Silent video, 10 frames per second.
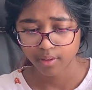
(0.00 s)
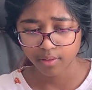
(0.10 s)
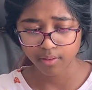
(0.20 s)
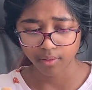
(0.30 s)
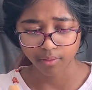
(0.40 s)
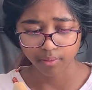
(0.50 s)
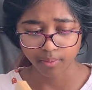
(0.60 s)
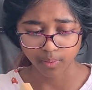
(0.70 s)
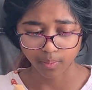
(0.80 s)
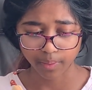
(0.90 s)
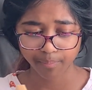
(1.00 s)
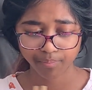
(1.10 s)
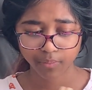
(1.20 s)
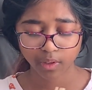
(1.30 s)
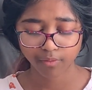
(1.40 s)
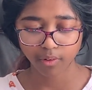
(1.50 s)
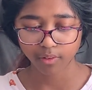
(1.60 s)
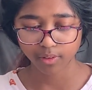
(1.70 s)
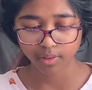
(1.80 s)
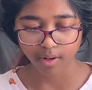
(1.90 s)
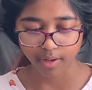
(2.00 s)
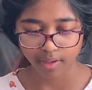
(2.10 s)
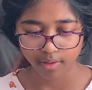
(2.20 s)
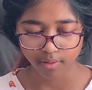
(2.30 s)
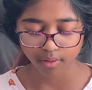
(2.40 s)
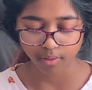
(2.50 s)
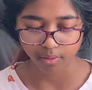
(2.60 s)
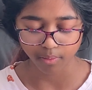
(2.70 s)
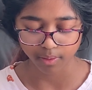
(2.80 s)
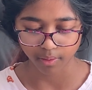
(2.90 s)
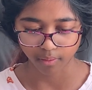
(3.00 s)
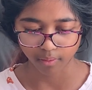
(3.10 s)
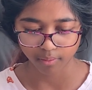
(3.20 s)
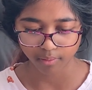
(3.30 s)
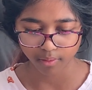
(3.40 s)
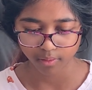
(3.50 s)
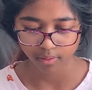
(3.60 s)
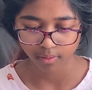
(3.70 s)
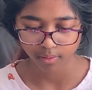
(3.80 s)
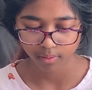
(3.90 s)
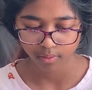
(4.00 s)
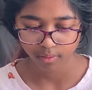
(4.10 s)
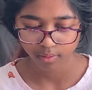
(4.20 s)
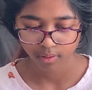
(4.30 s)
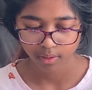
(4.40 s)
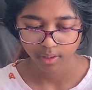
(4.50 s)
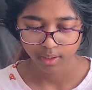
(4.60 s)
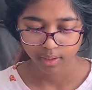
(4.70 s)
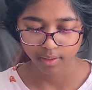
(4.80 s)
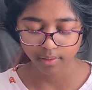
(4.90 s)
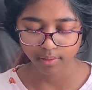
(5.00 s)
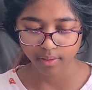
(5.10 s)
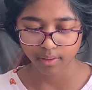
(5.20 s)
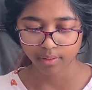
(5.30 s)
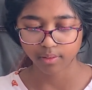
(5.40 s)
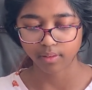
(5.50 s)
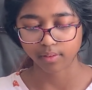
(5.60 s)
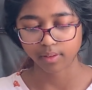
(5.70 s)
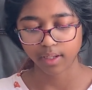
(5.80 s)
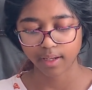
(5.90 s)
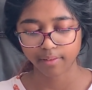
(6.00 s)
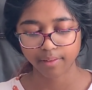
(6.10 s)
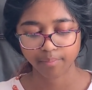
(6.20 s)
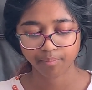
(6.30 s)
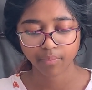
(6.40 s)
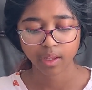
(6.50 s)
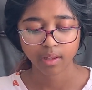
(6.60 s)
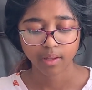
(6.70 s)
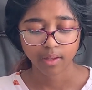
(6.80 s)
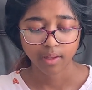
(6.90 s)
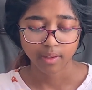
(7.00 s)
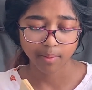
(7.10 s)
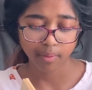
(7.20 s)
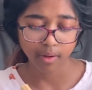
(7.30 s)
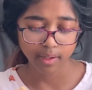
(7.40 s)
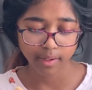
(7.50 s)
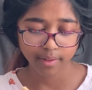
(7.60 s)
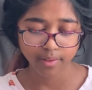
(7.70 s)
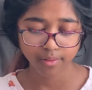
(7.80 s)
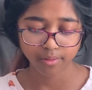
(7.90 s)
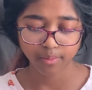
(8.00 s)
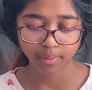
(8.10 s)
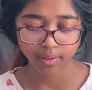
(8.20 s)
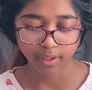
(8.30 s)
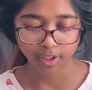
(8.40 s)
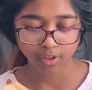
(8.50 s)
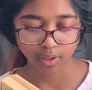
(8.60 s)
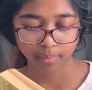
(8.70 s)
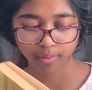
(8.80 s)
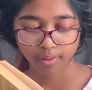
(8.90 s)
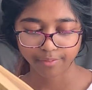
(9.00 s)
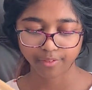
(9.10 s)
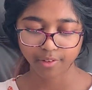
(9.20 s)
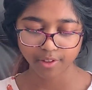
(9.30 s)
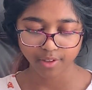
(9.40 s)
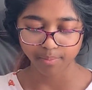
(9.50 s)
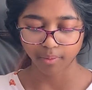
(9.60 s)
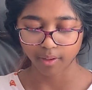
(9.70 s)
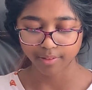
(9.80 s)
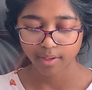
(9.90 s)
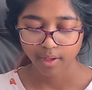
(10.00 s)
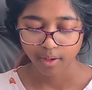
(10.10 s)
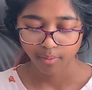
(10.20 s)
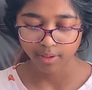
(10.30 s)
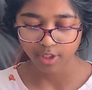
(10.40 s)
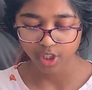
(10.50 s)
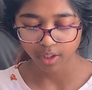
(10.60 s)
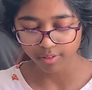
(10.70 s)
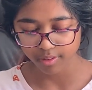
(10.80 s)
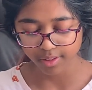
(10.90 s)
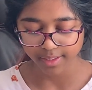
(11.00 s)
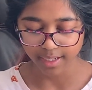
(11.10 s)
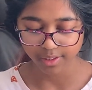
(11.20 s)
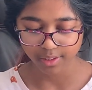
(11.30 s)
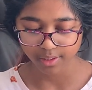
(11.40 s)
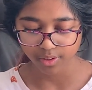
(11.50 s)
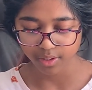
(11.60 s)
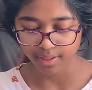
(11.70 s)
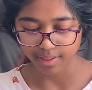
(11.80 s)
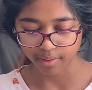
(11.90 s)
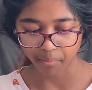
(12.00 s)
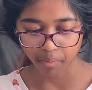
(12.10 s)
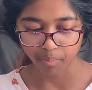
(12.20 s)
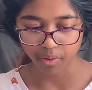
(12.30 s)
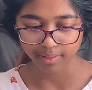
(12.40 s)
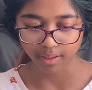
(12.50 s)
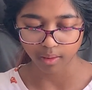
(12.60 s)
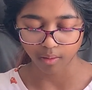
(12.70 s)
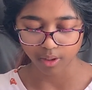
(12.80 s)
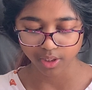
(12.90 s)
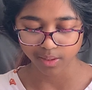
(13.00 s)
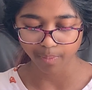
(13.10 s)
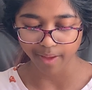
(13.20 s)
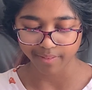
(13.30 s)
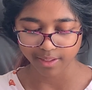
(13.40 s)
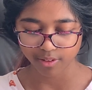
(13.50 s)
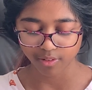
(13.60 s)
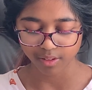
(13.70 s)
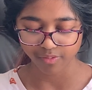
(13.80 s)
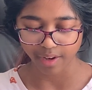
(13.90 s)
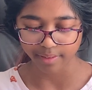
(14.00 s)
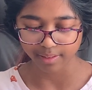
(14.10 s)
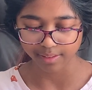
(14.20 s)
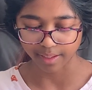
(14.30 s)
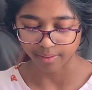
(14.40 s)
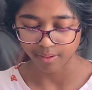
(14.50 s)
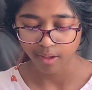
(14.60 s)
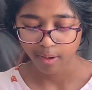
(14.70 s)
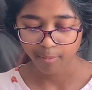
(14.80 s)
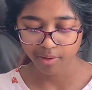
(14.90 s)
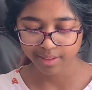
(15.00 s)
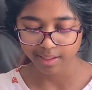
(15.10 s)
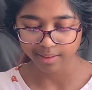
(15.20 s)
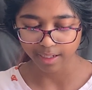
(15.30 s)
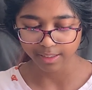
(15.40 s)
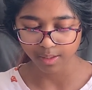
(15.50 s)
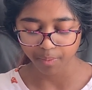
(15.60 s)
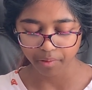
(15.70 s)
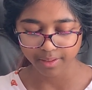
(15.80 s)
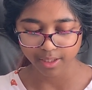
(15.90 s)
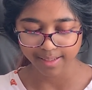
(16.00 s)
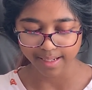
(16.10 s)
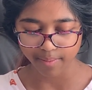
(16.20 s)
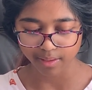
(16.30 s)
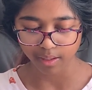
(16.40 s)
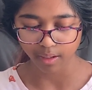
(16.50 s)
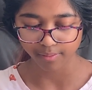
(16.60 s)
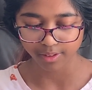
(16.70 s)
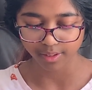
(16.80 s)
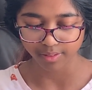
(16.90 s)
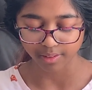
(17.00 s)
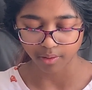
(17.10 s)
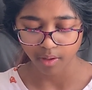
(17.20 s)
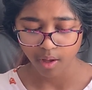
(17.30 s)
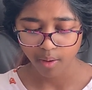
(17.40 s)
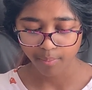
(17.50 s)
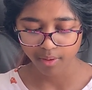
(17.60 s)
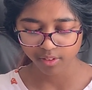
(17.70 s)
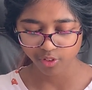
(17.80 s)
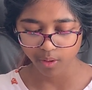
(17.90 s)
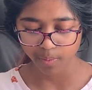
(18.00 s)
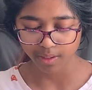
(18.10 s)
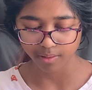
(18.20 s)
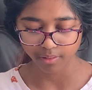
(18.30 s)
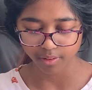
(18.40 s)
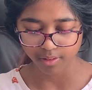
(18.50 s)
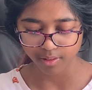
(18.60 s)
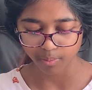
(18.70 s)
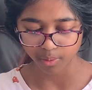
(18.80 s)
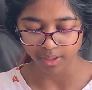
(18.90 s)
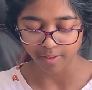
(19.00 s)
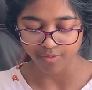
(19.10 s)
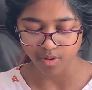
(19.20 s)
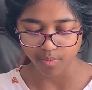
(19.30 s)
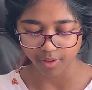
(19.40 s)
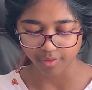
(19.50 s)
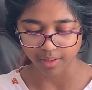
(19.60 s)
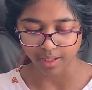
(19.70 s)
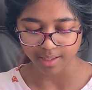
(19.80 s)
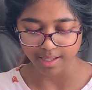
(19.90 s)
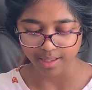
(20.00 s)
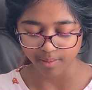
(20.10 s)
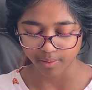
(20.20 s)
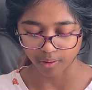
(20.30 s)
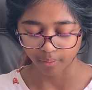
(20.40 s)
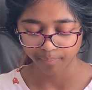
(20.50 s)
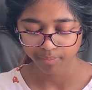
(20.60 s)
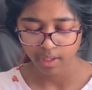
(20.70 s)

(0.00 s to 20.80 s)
You know who was one." "Well, sorry, you know who was at Hogwarts?" "Years and years ago," said Hagrid. They bought Harry's school books in a shop called Flourish and Bots, where the shelves were stacked to the ceiling with books as large as paving stones bound in leather, books the size of postage stamps and covers of silk, books full of peculiar symbols, and a few books with nothing in them at all.